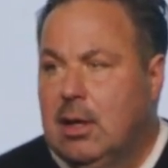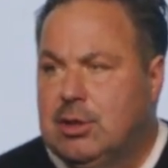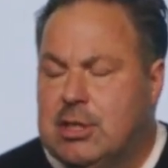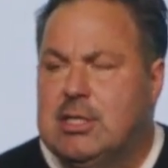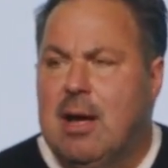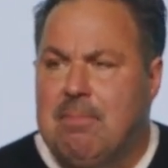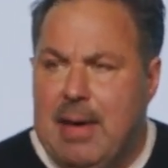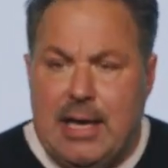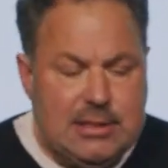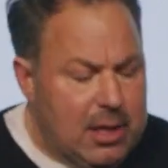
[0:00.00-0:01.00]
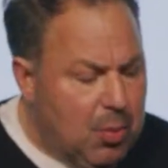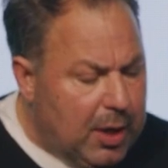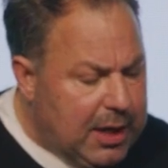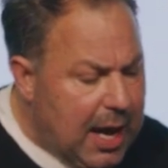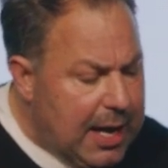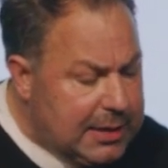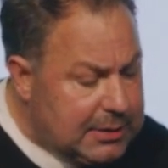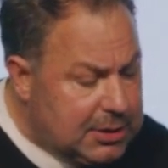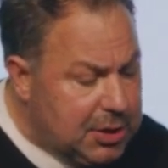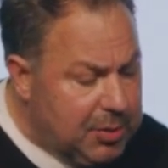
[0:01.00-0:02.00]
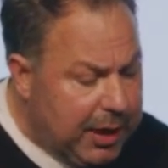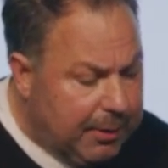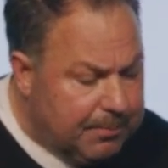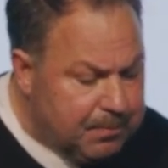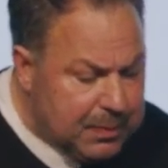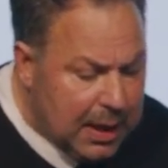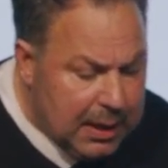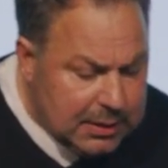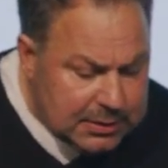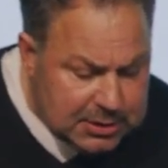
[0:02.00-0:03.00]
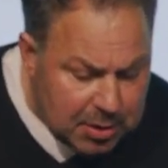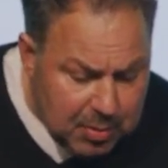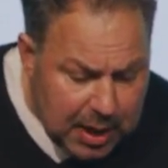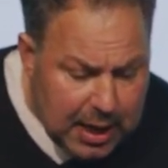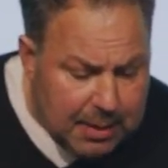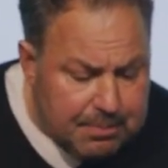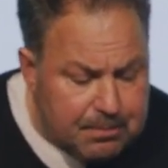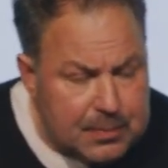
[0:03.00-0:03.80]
Just amazing what God is doing. So um,